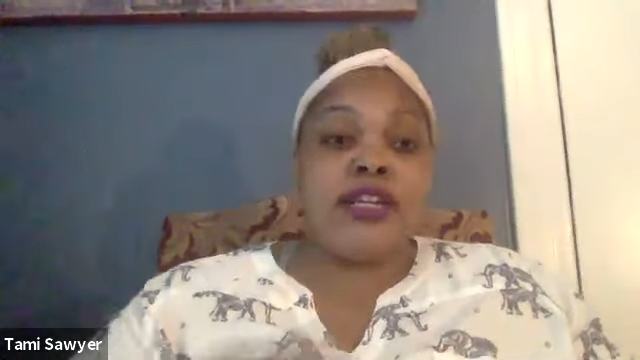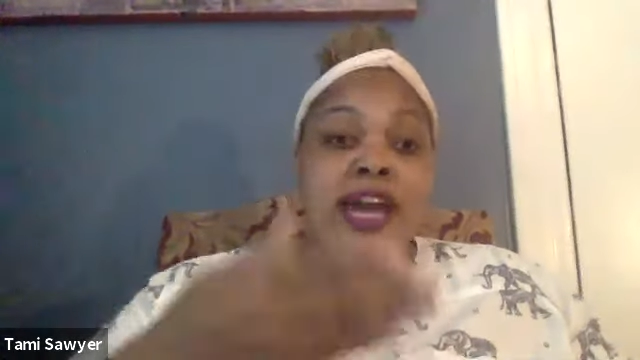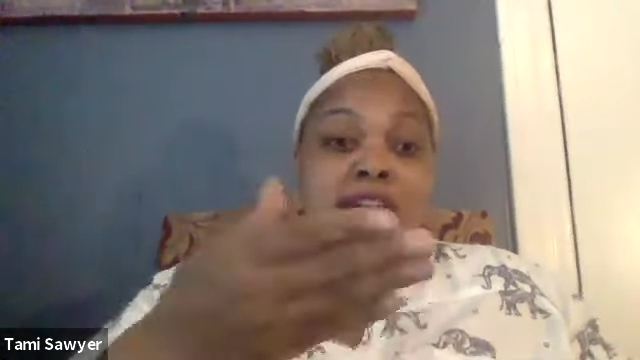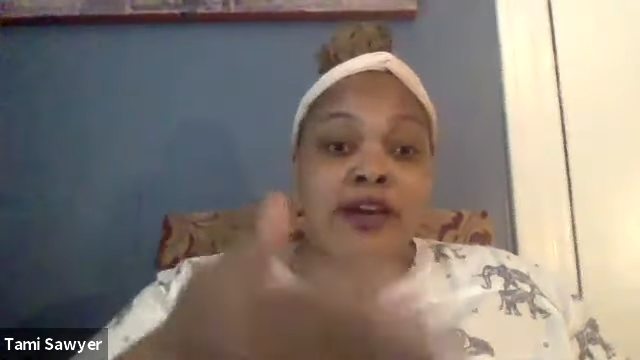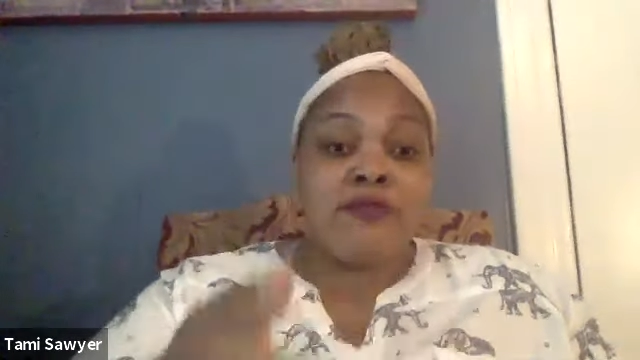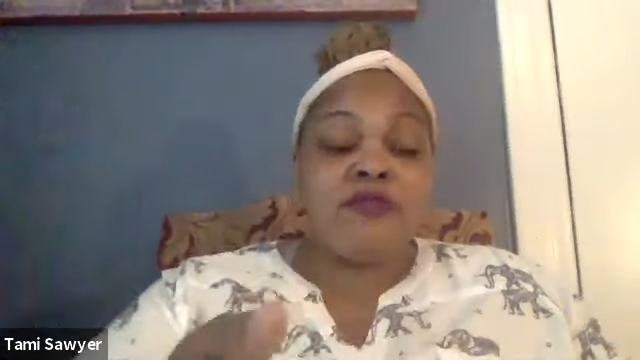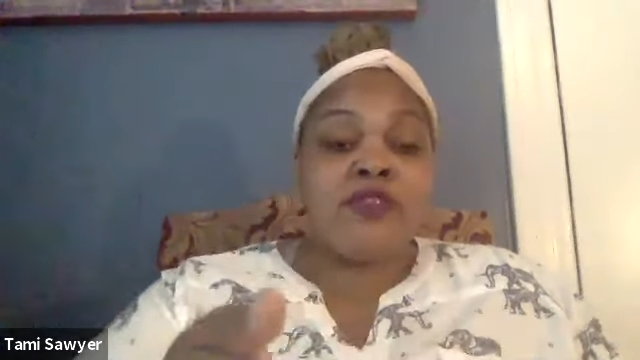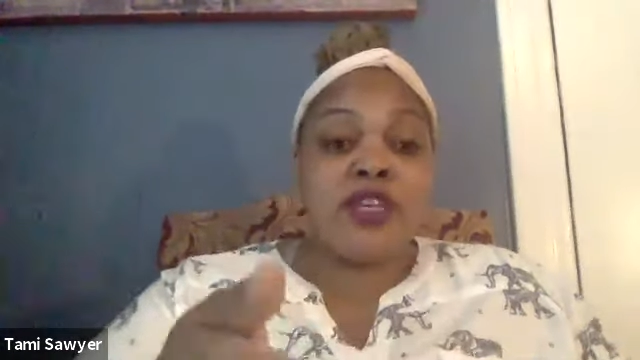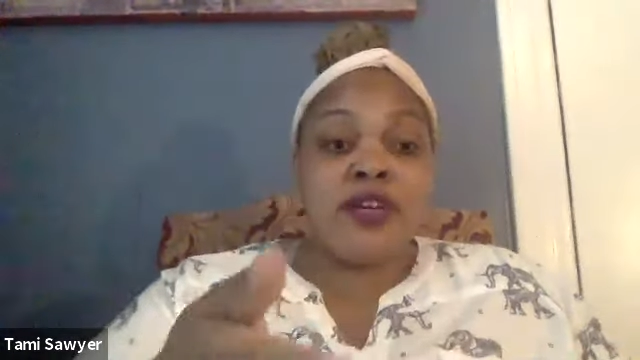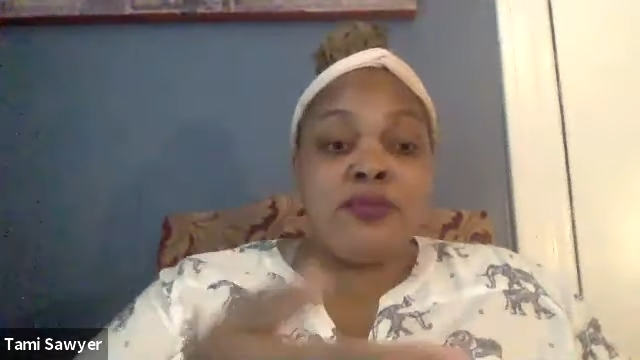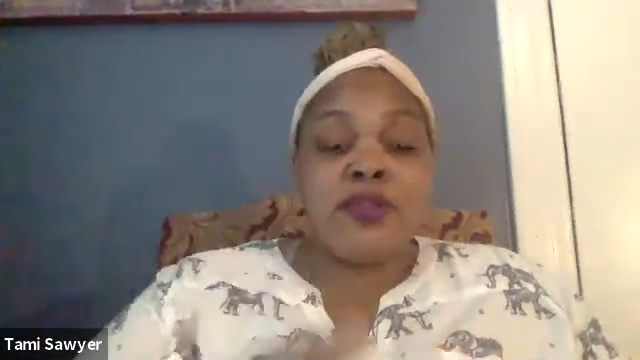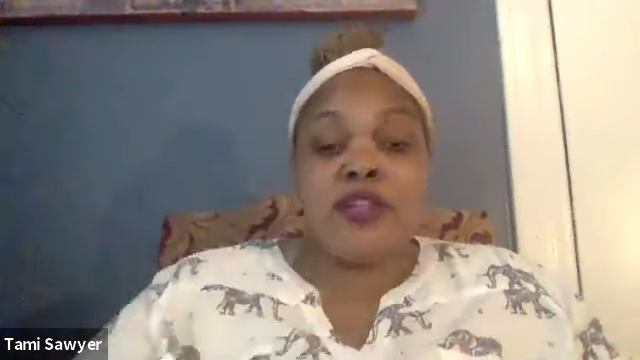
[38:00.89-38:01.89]
have the
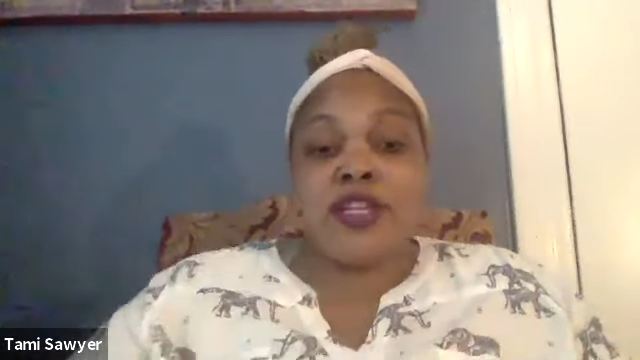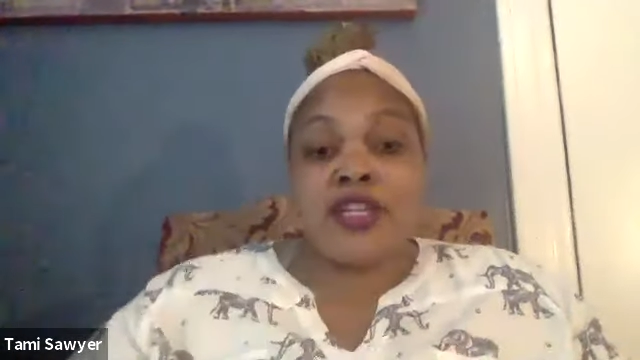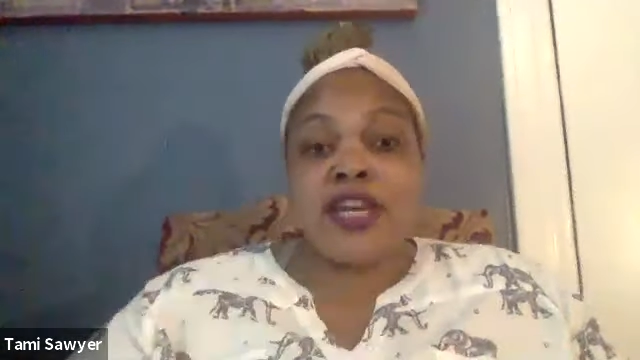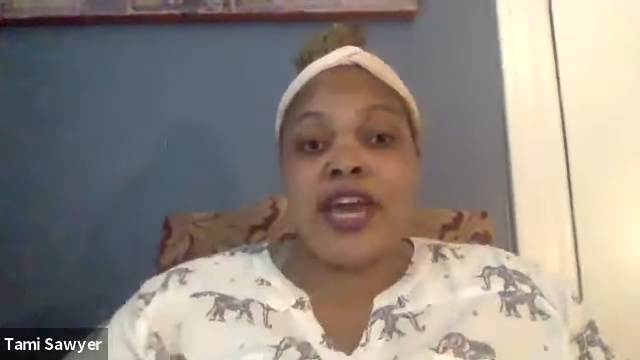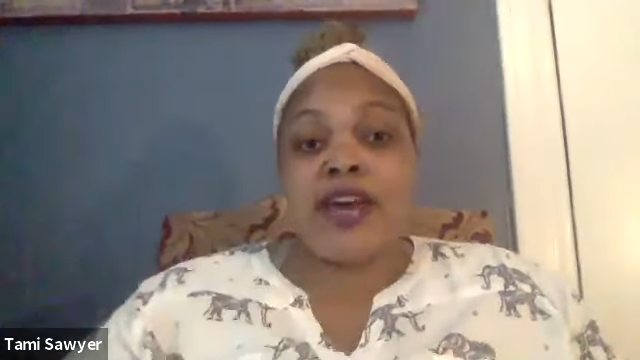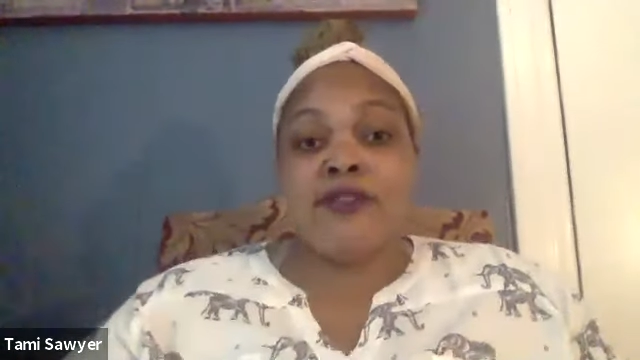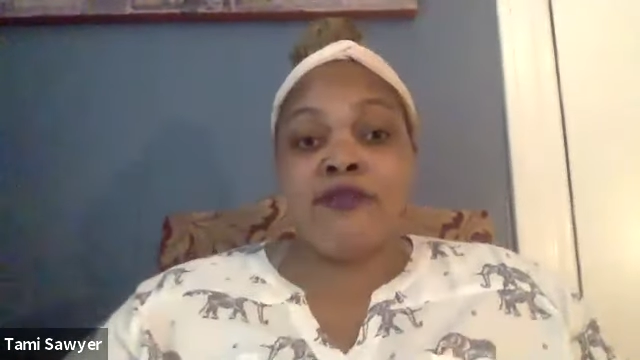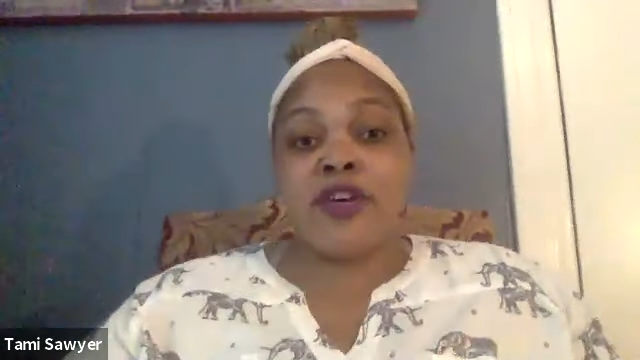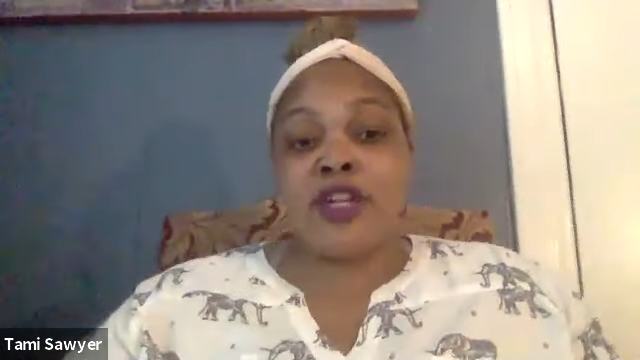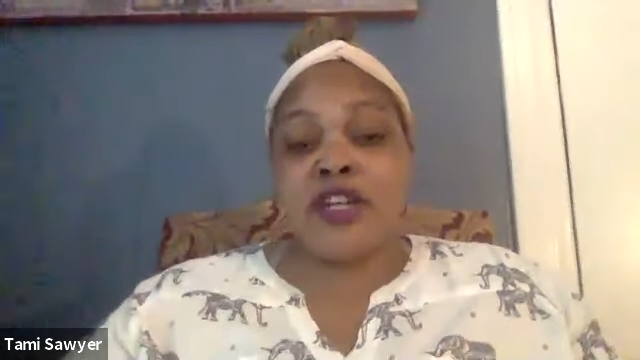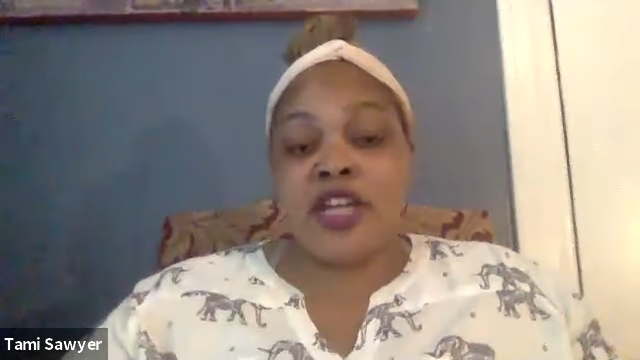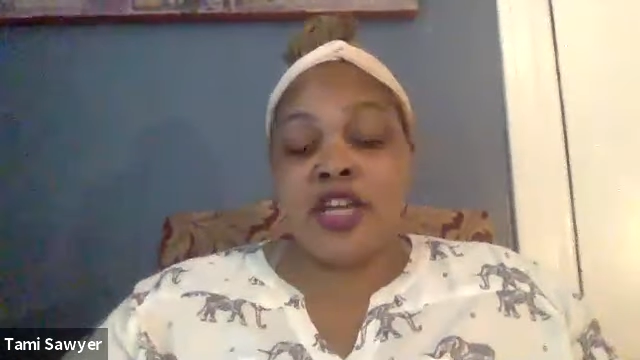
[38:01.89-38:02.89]
ability to have
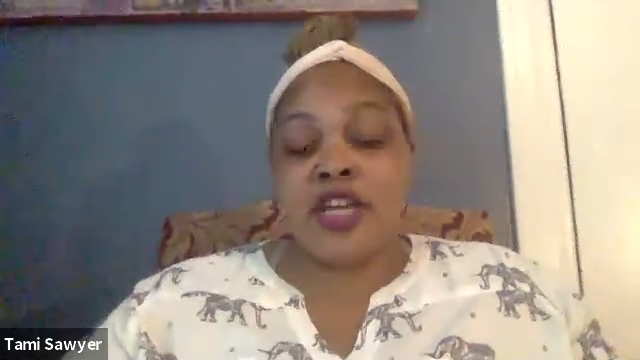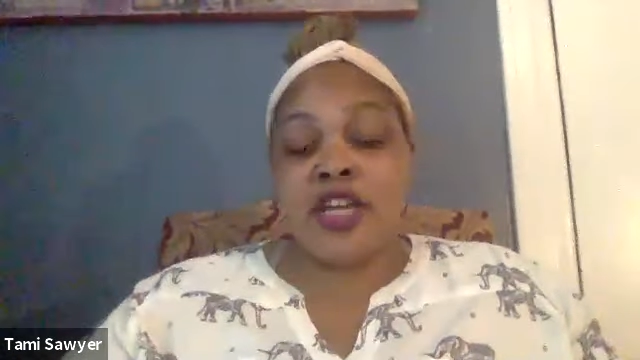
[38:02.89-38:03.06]
funding